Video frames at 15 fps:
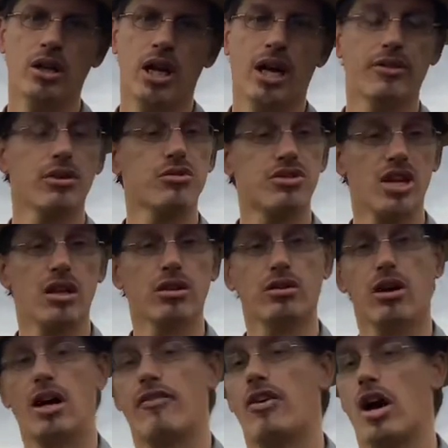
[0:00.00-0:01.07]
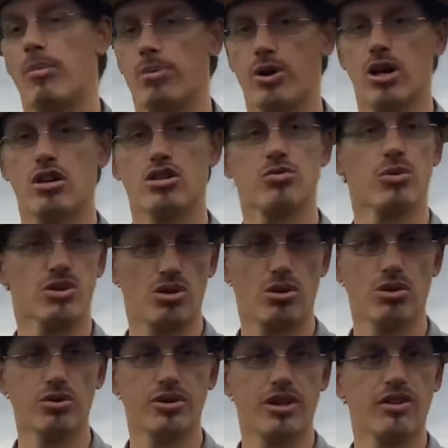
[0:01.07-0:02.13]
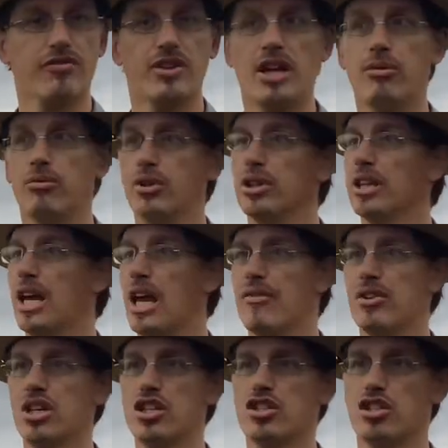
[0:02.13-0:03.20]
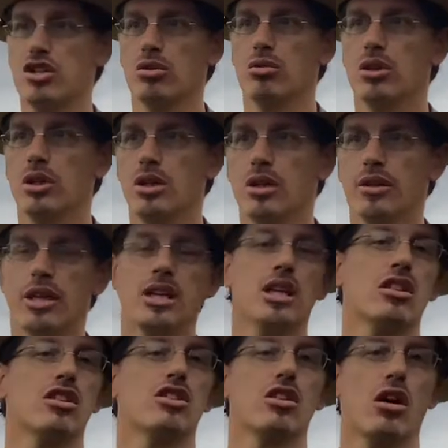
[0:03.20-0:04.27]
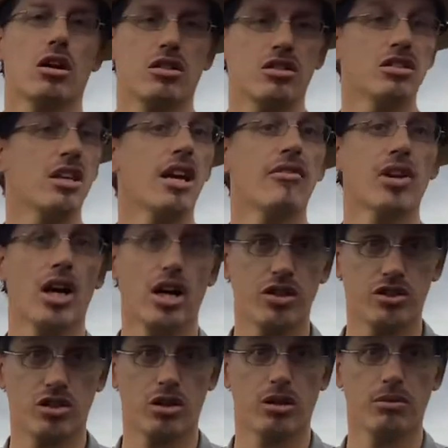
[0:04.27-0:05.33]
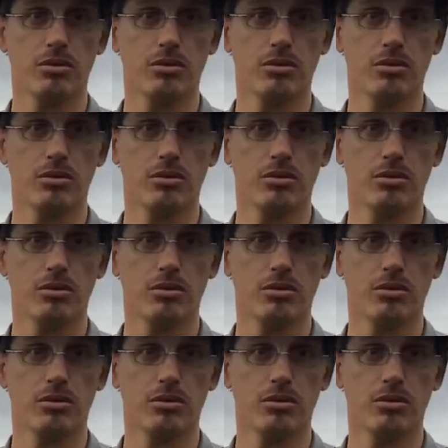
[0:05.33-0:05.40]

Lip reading: And those telegraph operators were told that if they really have an issue, they need to talk to David Hunter,